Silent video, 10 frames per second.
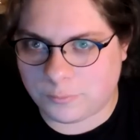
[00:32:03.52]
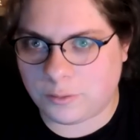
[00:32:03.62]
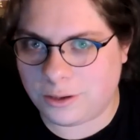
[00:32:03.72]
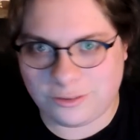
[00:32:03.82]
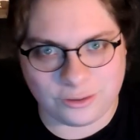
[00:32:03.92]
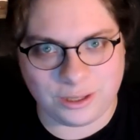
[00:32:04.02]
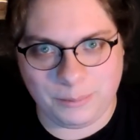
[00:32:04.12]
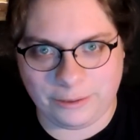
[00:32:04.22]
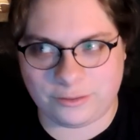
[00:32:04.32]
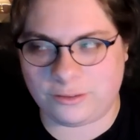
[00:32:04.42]
the flood certainly
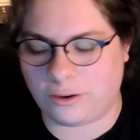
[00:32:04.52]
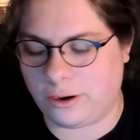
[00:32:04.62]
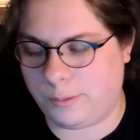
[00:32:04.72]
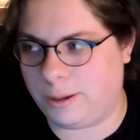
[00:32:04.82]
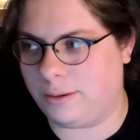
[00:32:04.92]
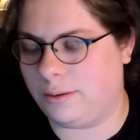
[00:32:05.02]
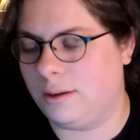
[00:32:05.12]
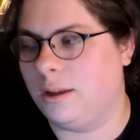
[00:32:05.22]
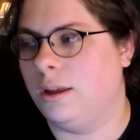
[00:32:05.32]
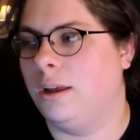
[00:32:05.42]
makes this argument
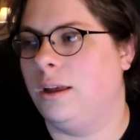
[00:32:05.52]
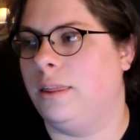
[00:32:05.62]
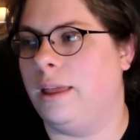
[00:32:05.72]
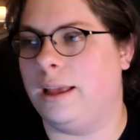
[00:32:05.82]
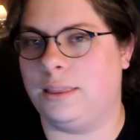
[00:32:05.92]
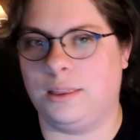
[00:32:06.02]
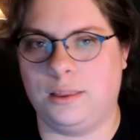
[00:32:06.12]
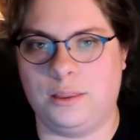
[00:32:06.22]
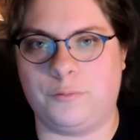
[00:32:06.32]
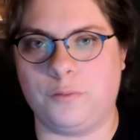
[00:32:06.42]
that
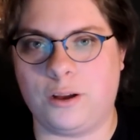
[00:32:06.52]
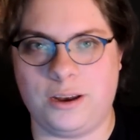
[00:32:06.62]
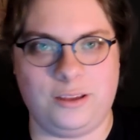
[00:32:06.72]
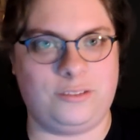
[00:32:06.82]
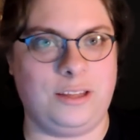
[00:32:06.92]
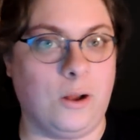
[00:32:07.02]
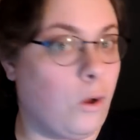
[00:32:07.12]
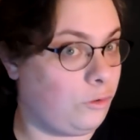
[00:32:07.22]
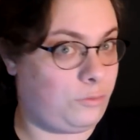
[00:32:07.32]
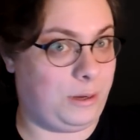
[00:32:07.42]
the flood is the
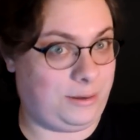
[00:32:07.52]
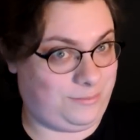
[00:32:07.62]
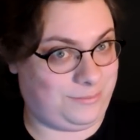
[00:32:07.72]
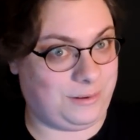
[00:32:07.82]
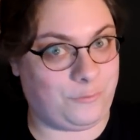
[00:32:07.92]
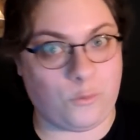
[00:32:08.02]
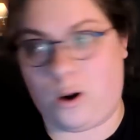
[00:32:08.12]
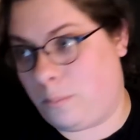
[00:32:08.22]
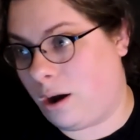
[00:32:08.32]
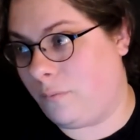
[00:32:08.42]
ultimate
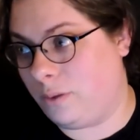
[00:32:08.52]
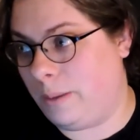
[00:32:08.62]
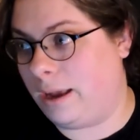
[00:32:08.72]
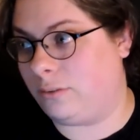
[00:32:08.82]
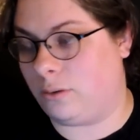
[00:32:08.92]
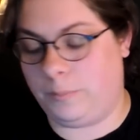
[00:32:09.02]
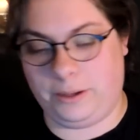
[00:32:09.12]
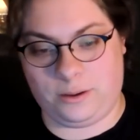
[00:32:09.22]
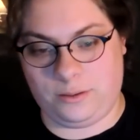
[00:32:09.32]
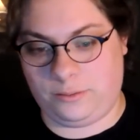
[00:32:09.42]
form of the mantle
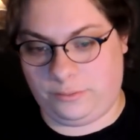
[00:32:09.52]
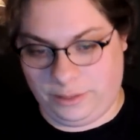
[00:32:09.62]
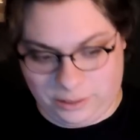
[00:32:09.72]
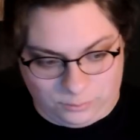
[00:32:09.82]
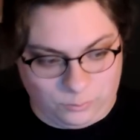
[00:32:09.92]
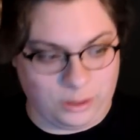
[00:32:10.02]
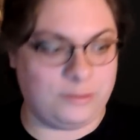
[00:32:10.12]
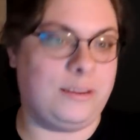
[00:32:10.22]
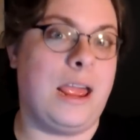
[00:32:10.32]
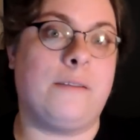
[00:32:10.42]
because you know
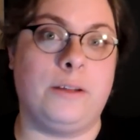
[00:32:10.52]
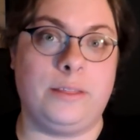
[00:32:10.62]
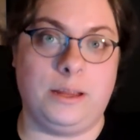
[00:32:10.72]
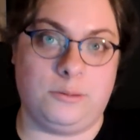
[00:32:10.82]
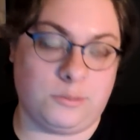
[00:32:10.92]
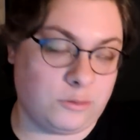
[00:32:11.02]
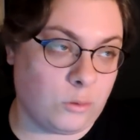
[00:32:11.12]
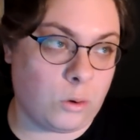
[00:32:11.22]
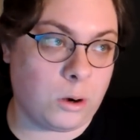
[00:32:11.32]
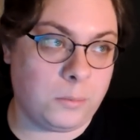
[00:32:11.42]
once everything is
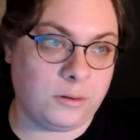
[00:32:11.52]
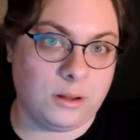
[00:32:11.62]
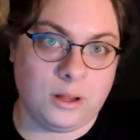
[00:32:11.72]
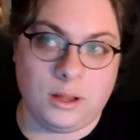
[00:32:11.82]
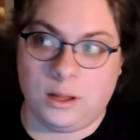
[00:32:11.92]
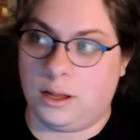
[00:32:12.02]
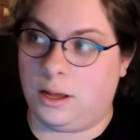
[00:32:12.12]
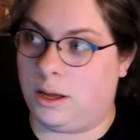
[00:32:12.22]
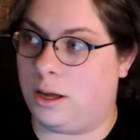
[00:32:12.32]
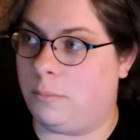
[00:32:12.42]
absorbed
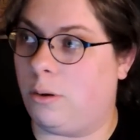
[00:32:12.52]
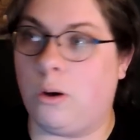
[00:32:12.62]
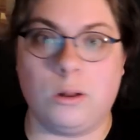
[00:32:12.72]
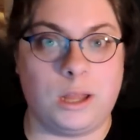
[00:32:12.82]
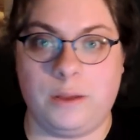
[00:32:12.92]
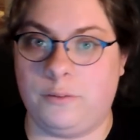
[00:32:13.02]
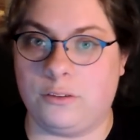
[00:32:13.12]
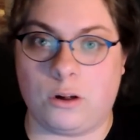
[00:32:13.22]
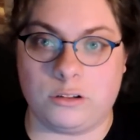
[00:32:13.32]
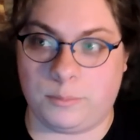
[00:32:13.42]
uh, all life
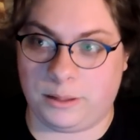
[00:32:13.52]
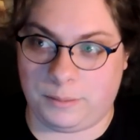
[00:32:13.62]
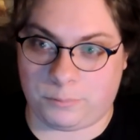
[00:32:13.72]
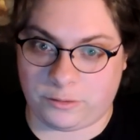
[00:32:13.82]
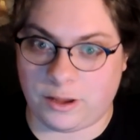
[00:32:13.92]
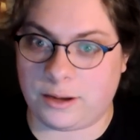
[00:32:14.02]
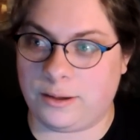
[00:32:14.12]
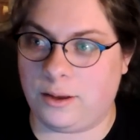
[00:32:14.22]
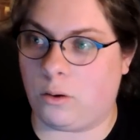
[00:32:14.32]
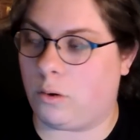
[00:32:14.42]
is ultimately
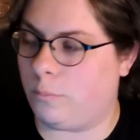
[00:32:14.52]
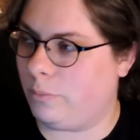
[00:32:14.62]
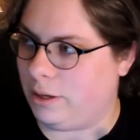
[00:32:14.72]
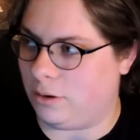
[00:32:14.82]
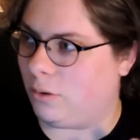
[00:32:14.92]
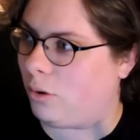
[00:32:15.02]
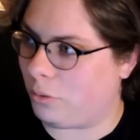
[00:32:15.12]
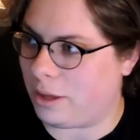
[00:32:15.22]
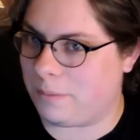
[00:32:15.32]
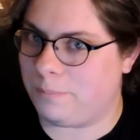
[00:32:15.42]
protected all you know
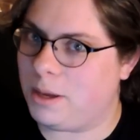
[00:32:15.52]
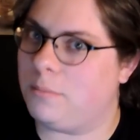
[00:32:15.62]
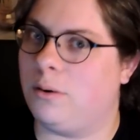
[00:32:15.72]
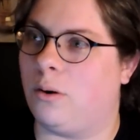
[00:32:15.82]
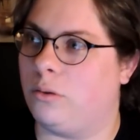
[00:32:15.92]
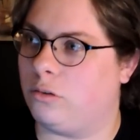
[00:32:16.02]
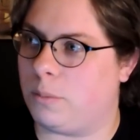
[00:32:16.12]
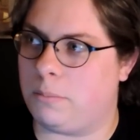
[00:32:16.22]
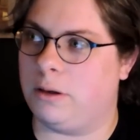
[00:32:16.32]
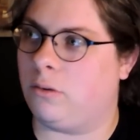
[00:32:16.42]
all that mem- all those
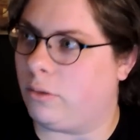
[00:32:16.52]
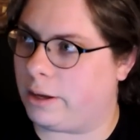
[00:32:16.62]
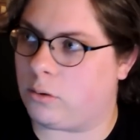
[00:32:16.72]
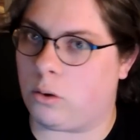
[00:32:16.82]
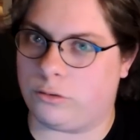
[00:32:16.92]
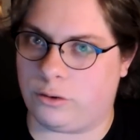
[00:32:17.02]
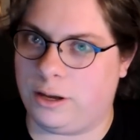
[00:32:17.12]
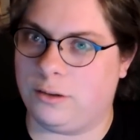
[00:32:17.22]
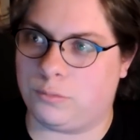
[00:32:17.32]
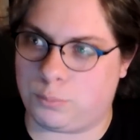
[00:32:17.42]
memories all that culture
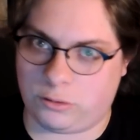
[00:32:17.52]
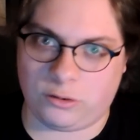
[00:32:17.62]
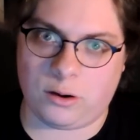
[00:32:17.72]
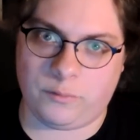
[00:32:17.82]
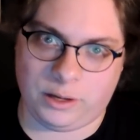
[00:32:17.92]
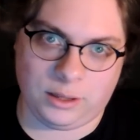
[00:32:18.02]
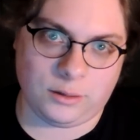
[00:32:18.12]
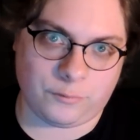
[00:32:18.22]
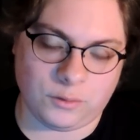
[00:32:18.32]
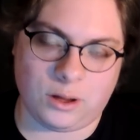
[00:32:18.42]
is preserved
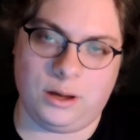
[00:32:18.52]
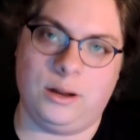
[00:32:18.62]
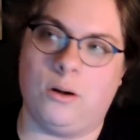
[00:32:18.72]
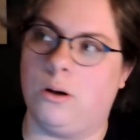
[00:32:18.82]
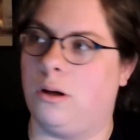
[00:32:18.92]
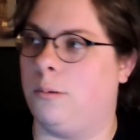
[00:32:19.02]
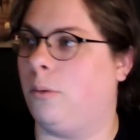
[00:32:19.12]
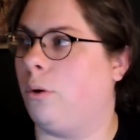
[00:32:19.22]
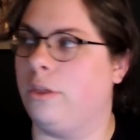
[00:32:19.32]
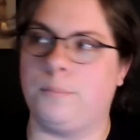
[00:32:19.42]
in the flood
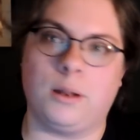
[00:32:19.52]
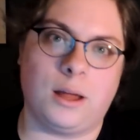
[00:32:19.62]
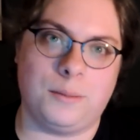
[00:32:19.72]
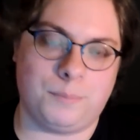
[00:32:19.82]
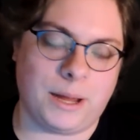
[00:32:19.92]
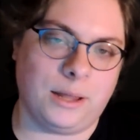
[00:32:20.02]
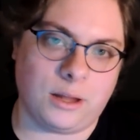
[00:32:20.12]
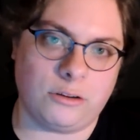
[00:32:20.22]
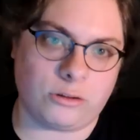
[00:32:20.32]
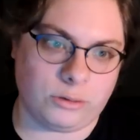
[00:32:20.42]
all the bi-
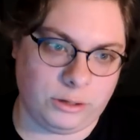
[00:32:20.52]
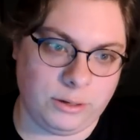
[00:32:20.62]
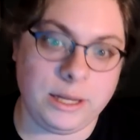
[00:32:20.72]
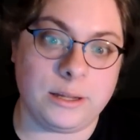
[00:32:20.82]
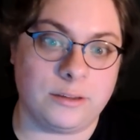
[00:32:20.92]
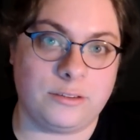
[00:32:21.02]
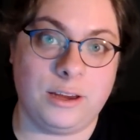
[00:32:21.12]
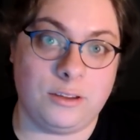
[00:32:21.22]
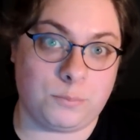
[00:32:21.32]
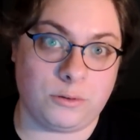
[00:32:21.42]
biological uniqueness
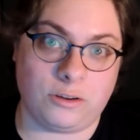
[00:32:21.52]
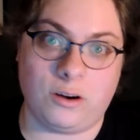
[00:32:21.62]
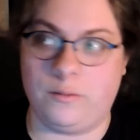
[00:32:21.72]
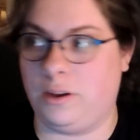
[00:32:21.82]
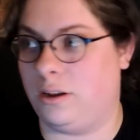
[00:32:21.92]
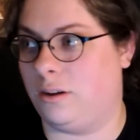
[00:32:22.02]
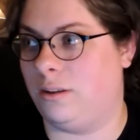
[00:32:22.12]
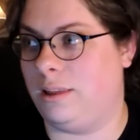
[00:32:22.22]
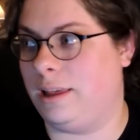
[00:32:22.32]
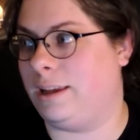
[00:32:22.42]
is preserved you know
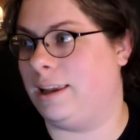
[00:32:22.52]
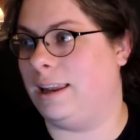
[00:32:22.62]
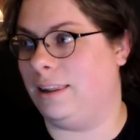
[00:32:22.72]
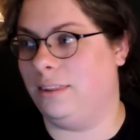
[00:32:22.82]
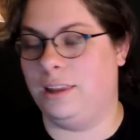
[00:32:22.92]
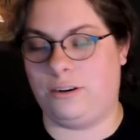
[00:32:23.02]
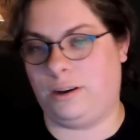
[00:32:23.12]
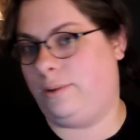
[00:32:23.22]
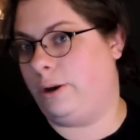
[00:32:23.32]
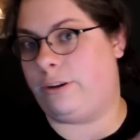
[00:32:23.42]
it can
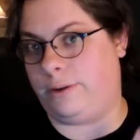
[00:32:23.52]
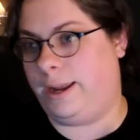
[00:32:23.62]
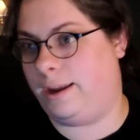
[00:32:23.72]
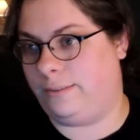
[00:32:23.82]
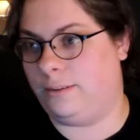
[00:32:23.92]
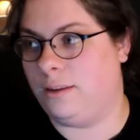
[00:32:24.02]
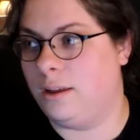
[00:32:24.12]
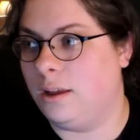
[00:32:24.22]
literally recreate